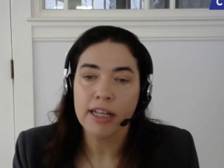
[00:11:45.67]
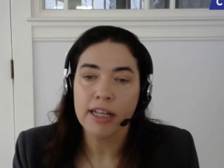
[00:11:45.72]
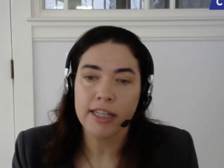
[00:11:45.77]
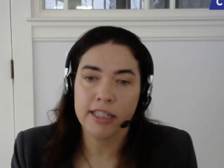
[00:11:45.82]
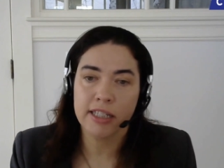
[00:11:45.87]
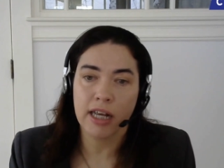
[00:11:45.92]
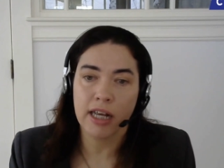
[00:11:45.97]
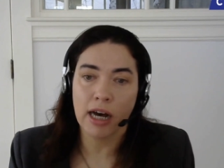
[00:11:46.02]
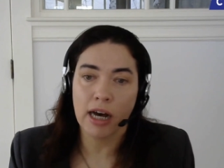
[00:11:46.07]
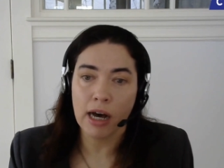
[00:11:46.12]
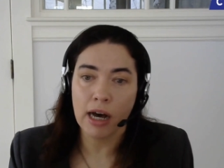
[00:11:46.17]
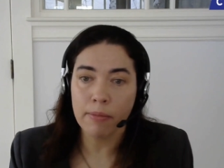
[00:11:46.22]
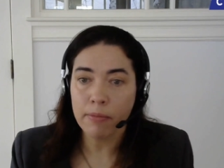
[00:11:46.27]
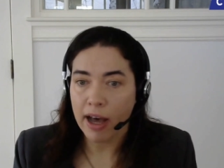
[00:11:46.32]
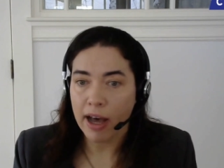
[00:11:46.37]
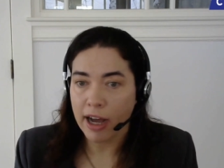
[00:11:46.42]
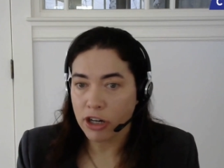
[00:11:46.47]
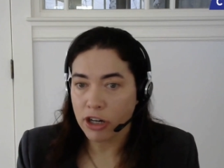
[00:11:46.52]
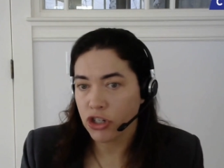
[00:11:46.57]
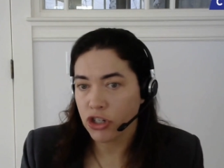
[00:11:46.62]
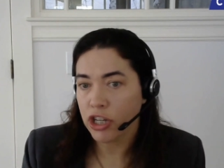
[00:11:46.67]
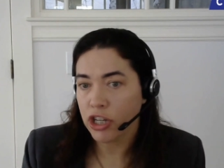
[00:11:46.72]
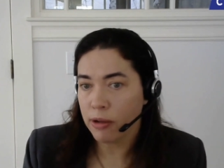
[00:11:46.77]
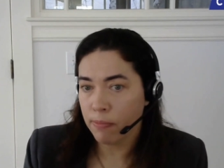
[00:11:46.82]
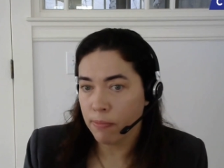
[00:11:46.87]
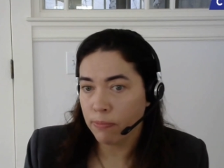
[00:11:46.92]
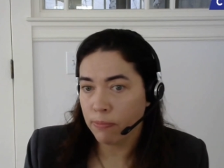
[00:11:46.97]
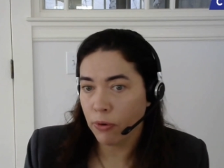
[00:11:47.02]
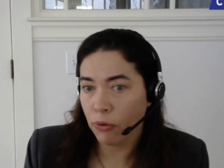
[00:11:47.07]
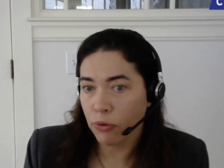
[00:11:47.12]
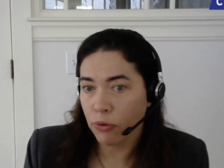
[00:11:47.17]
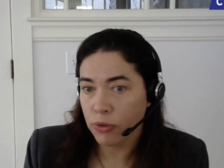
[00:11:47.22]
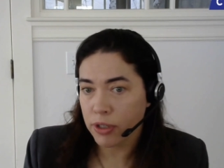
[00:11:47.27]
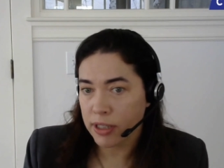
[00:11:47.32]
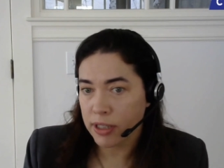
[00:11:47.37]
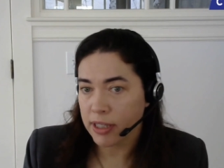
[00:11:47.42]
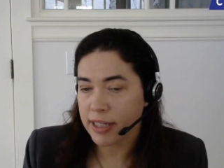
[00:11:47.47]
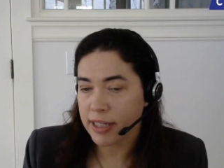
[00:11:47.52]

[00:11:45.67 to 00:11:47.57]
Some actually imposed